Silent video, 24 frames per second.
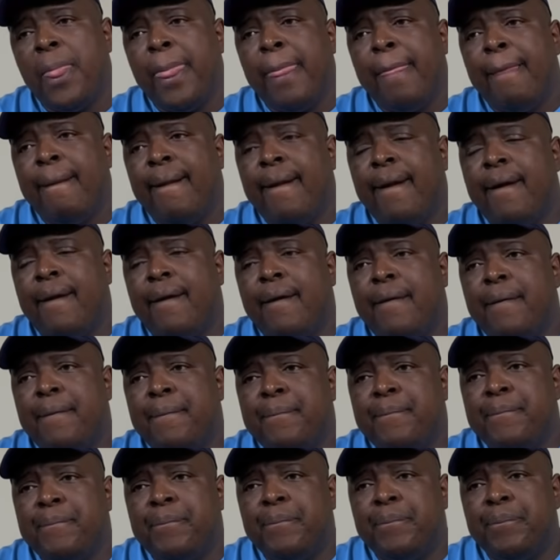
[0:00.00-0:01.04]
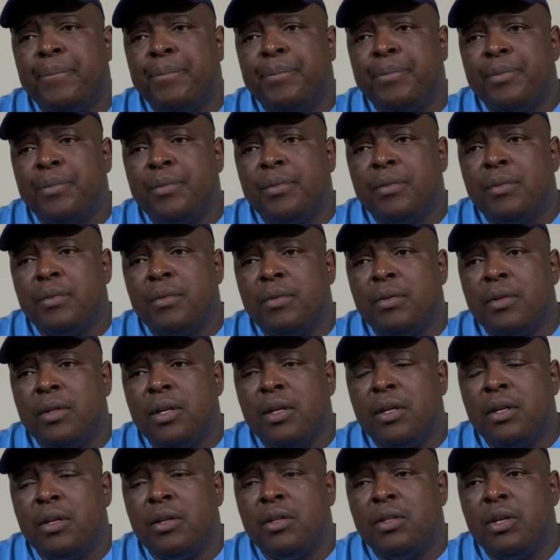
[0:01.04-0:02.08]
That
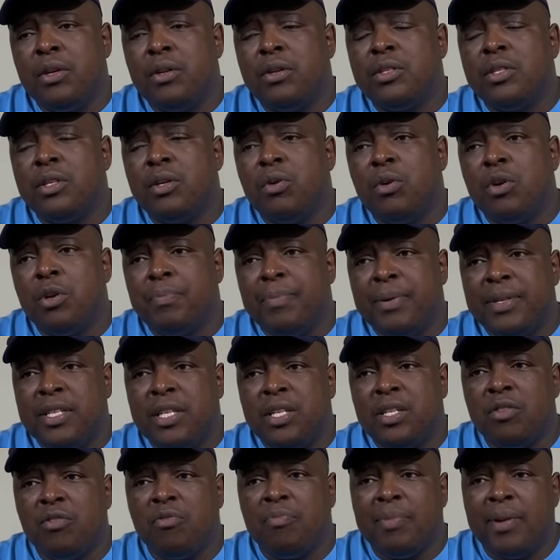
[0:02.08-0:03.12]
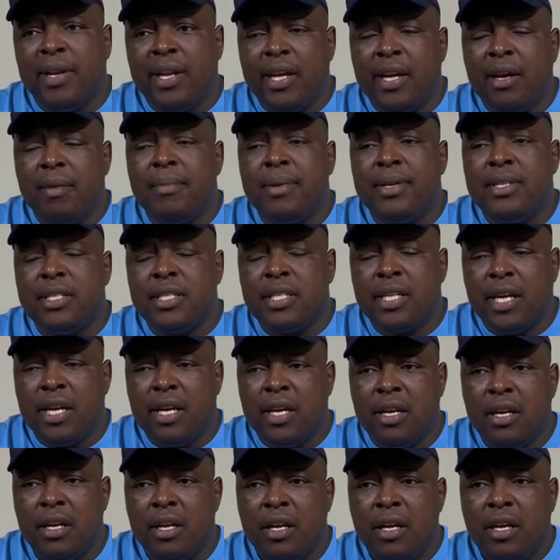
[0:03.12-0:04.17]
was a good passage of play, I must say.